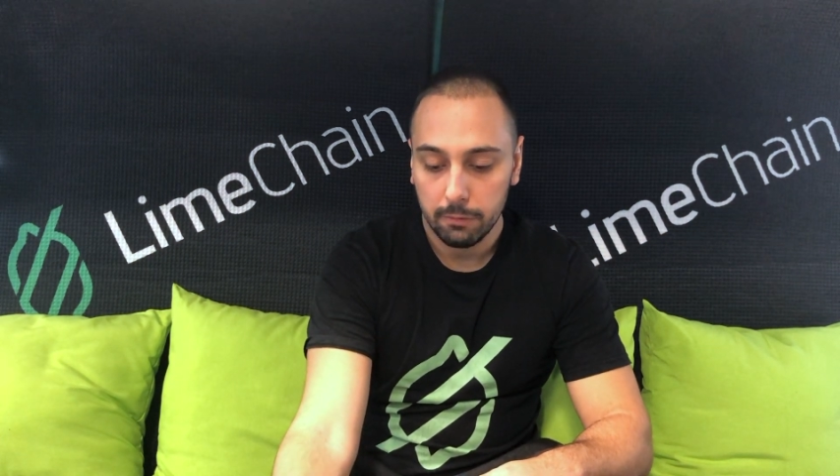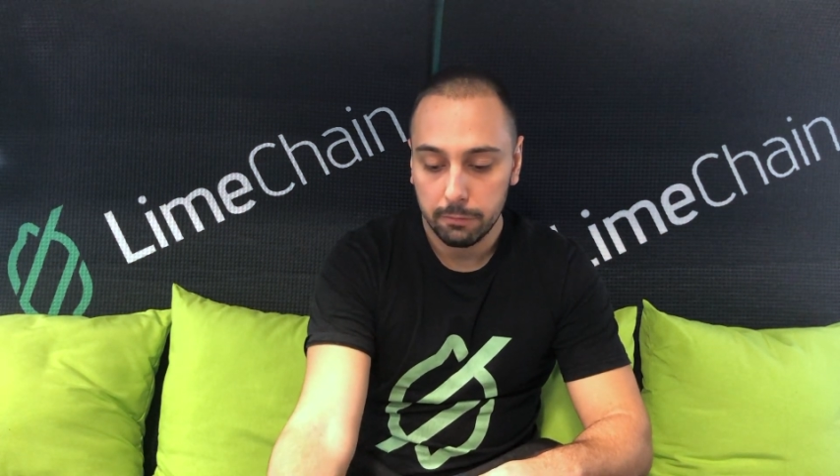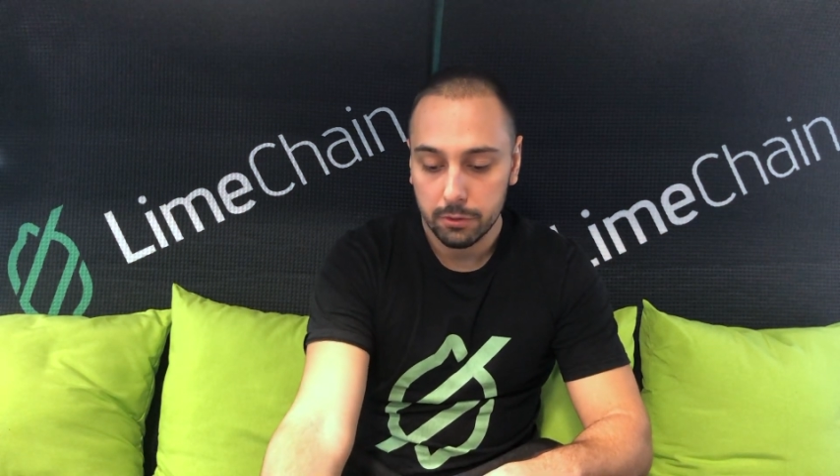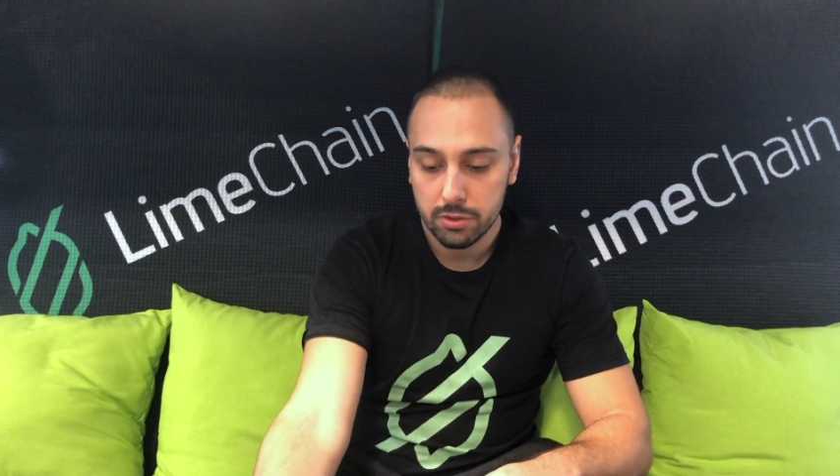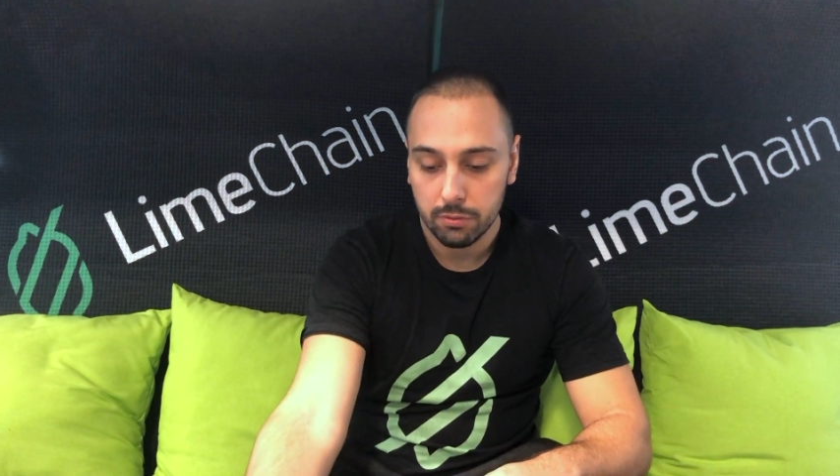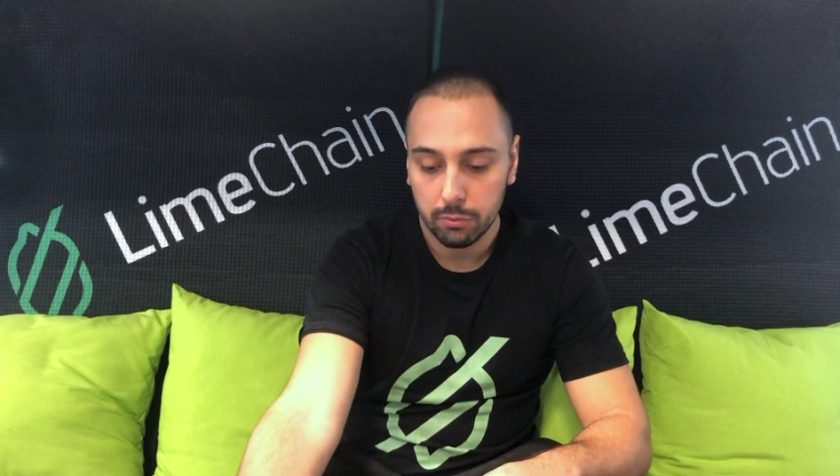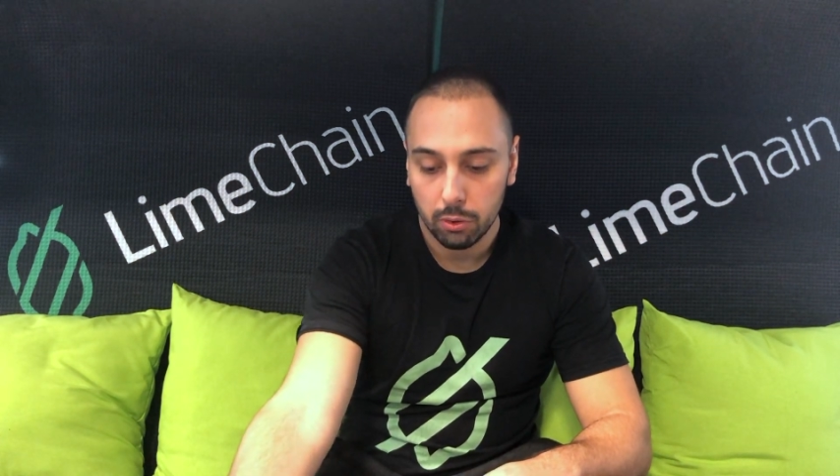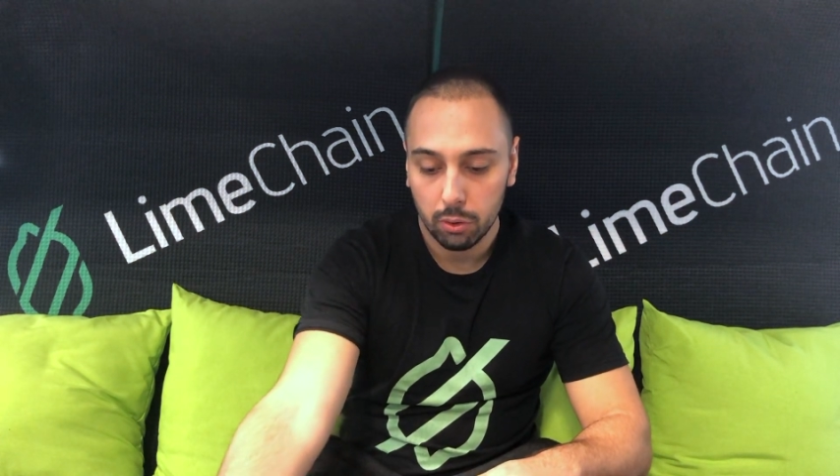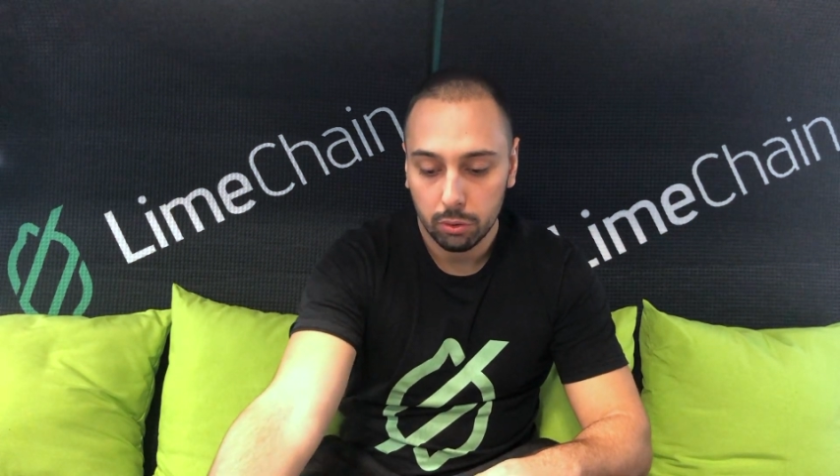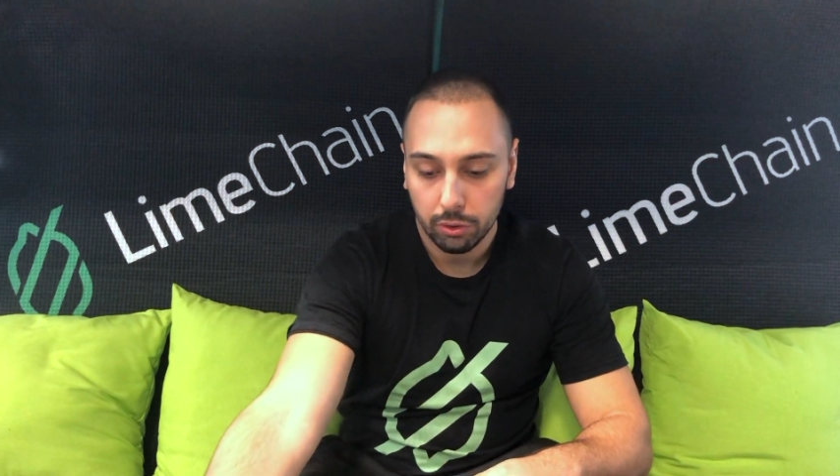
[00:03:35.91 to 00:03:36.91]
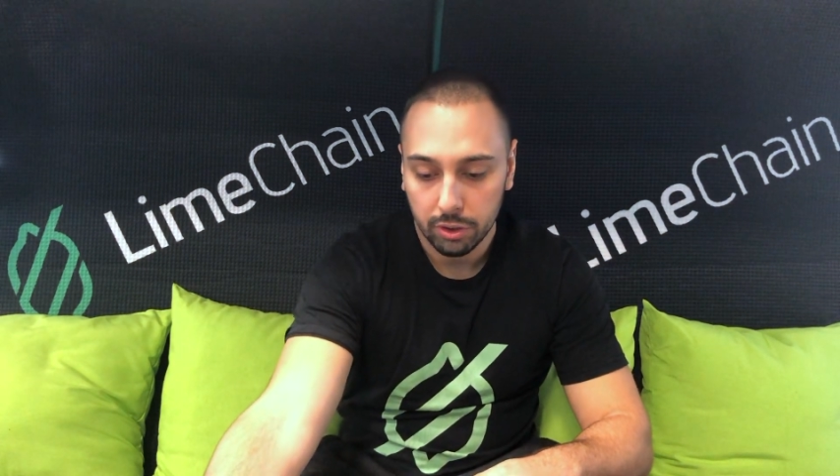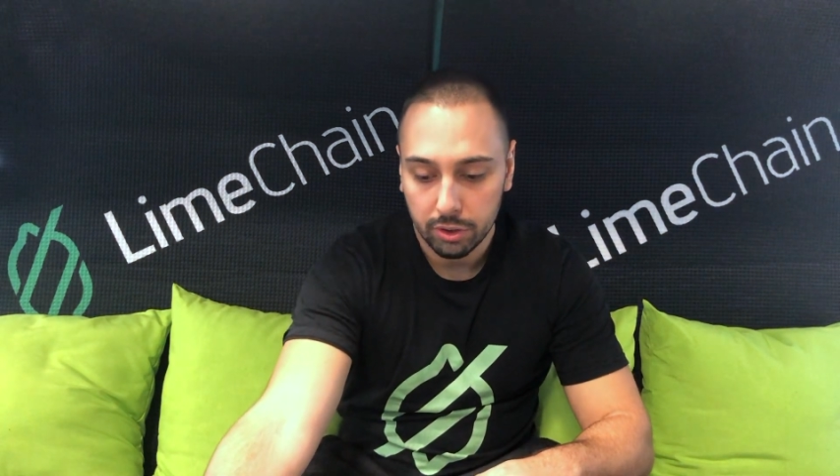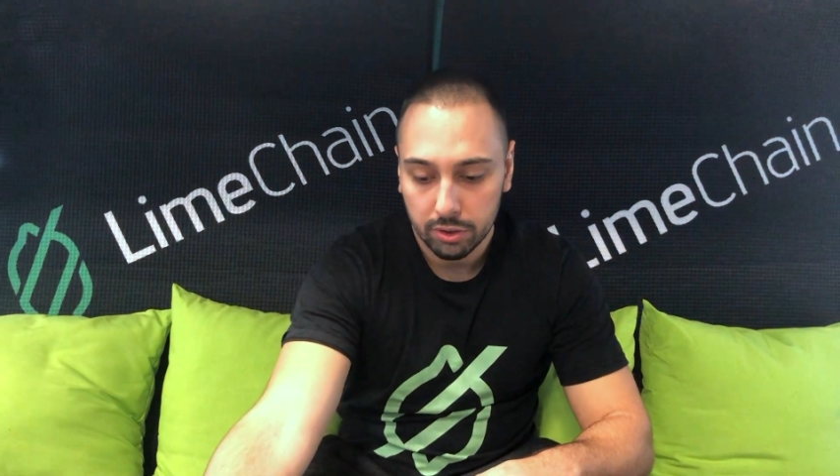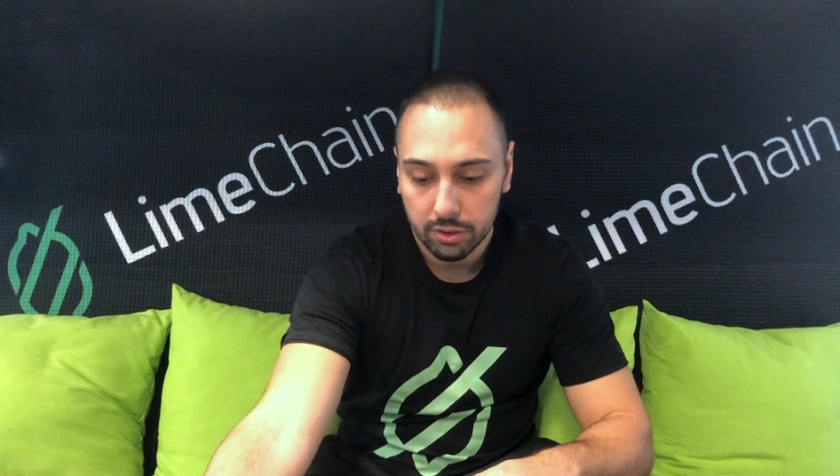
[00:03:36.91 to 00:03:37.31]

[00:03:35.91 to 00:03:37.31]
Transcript: first of all, it